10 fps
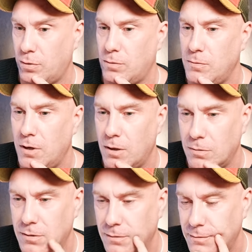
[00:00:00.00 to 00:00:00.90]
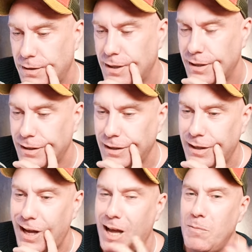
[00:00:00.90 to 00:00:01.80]
Who knows?
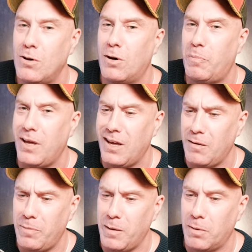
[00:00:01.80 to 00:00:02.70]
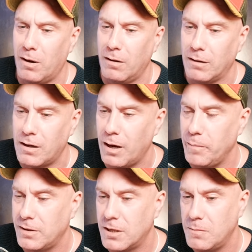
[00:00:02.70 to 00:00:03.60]
I'm European, people. Cut
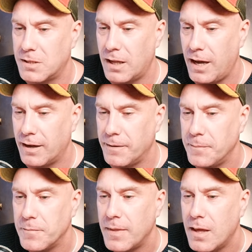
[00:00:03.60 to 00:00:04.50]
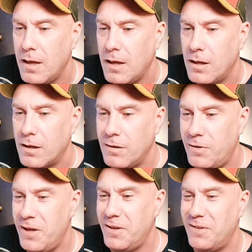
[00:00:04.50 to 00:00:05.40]
me some slack.
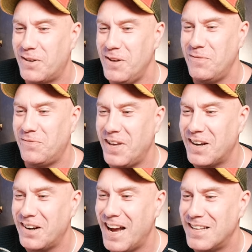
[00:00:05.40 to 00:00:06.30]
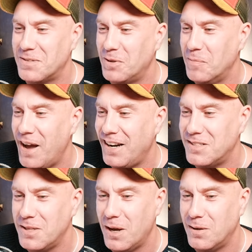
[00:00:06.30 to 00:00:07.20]
Configure Ansible
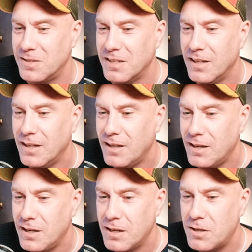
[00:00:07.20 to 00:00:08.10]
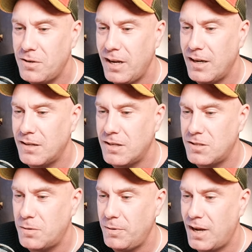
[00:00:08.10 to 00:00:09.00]
manage nodes. Create and distribute